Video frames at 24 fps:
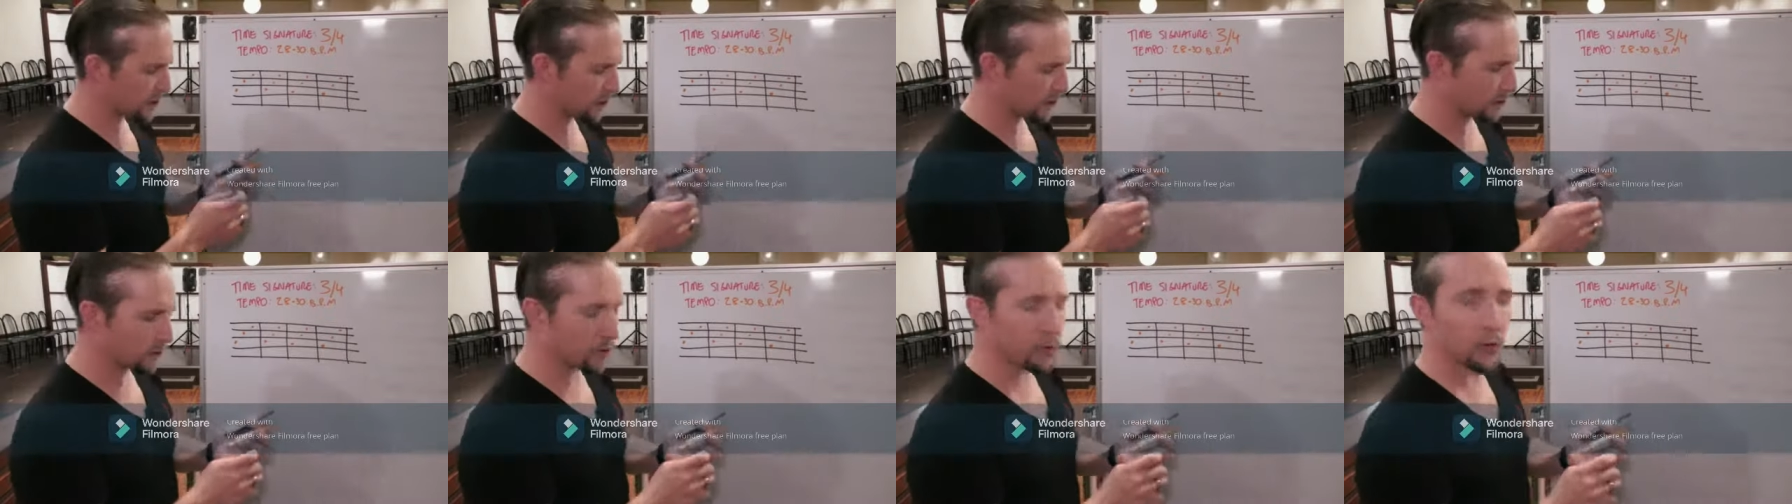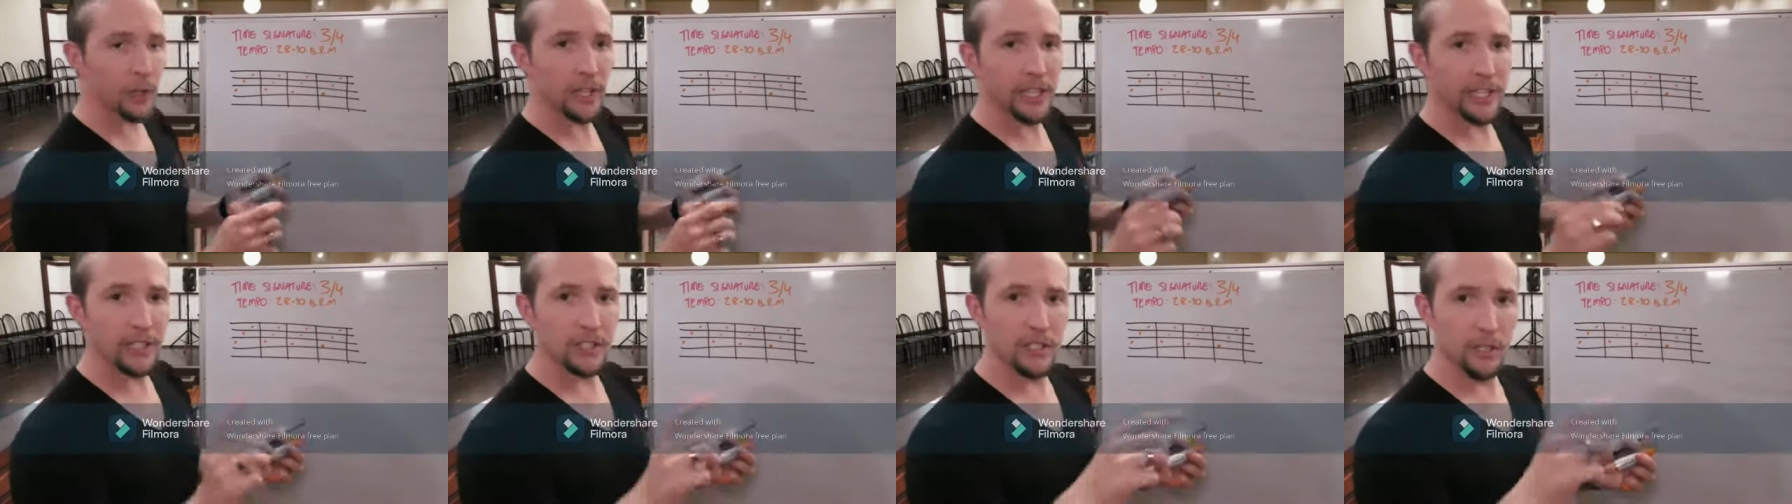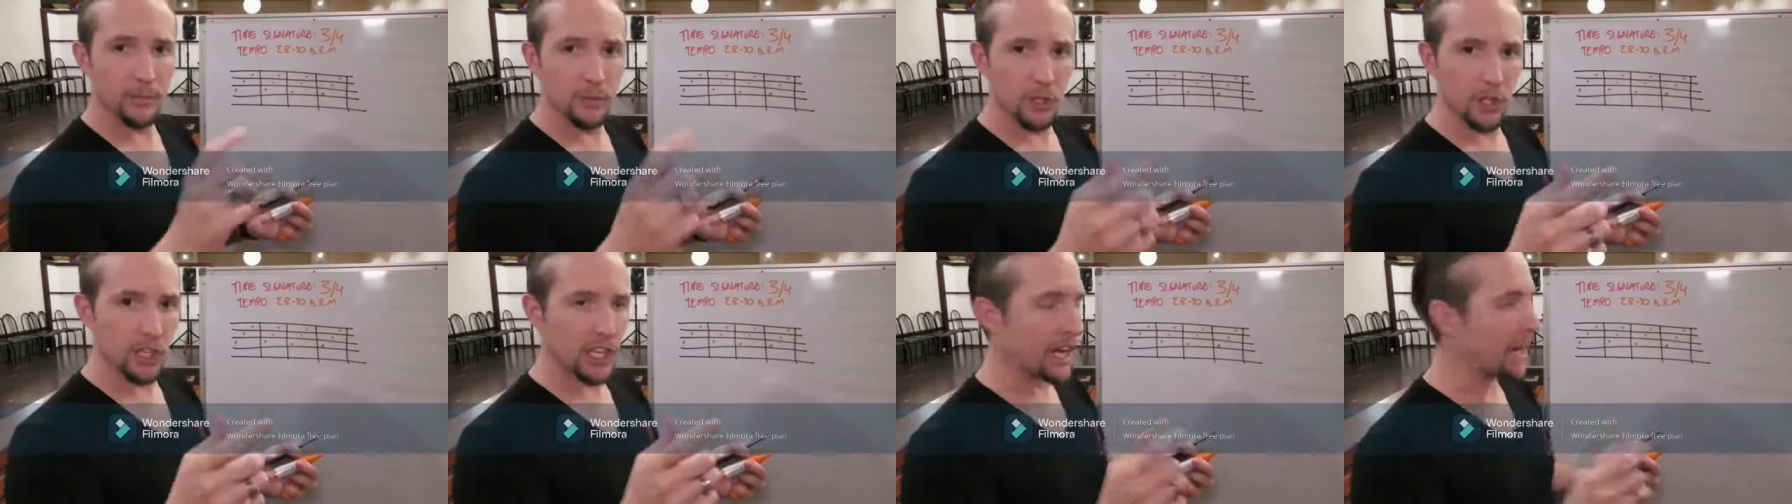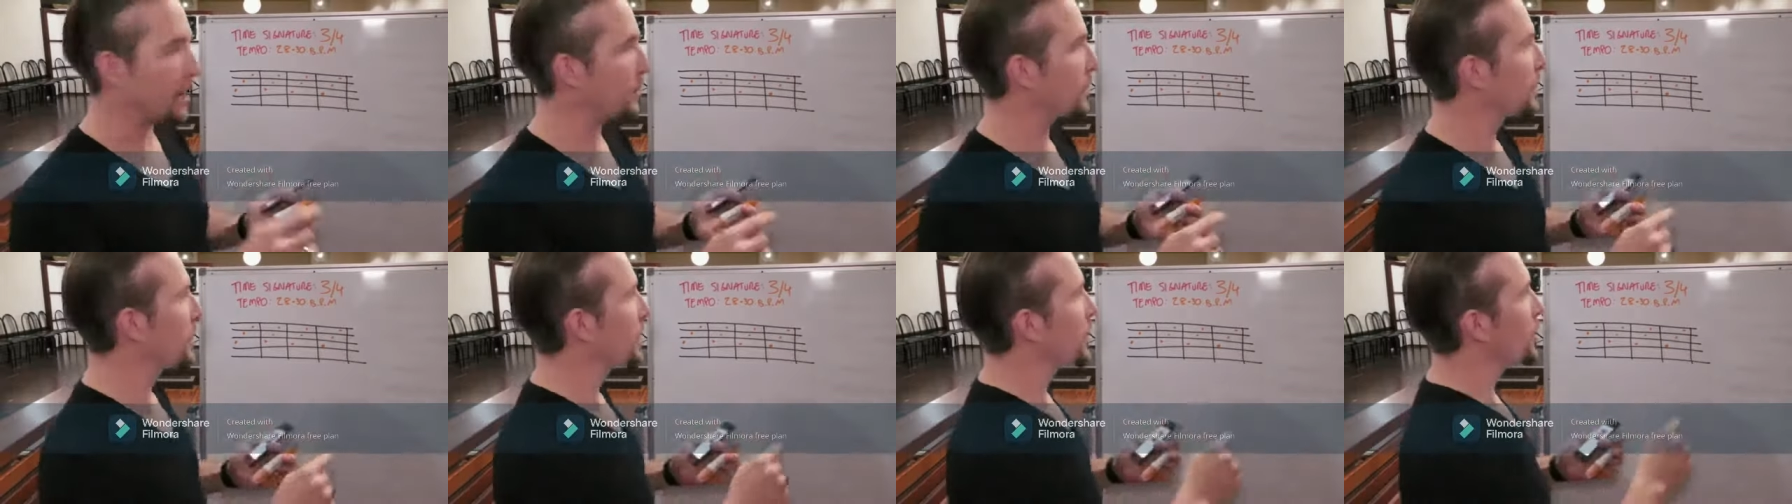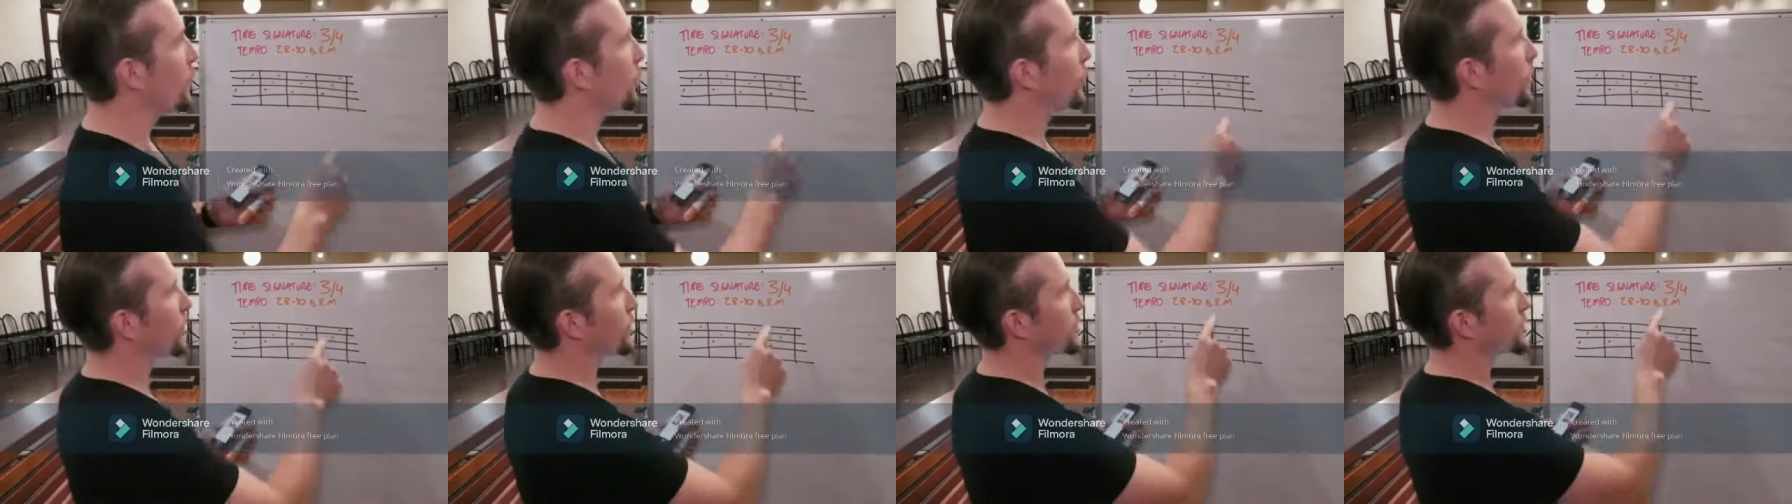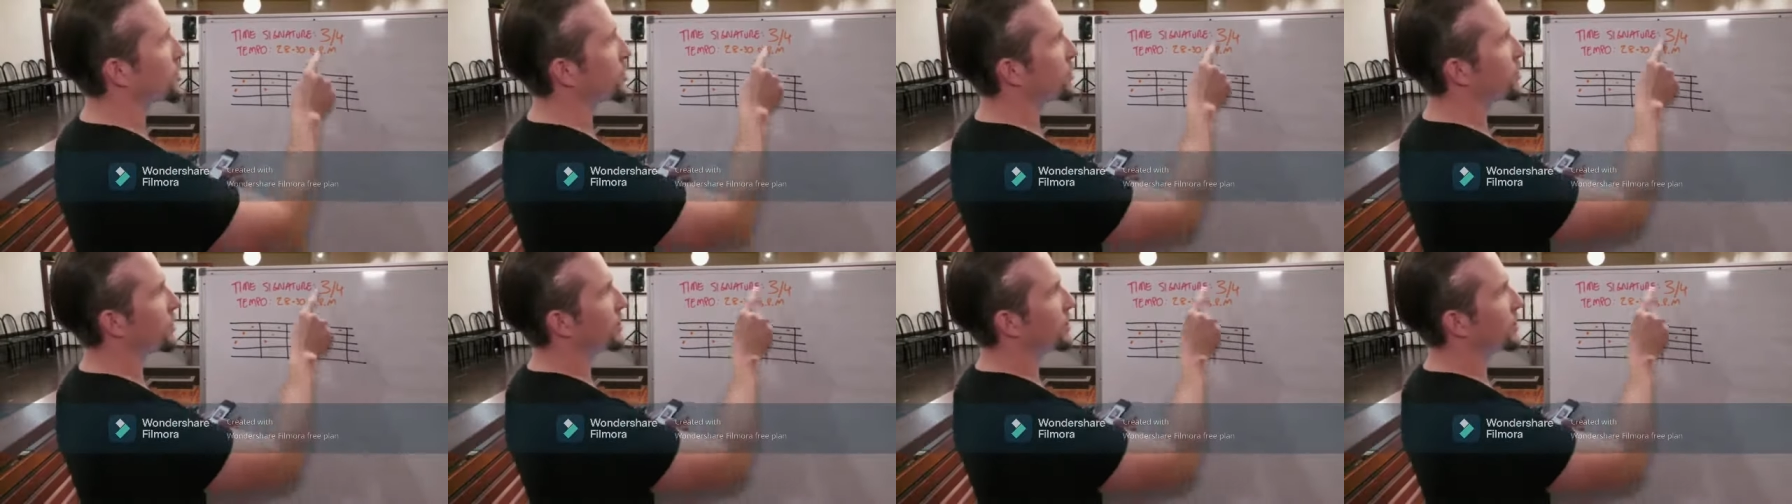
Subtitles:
2, 3 in terms of count. We also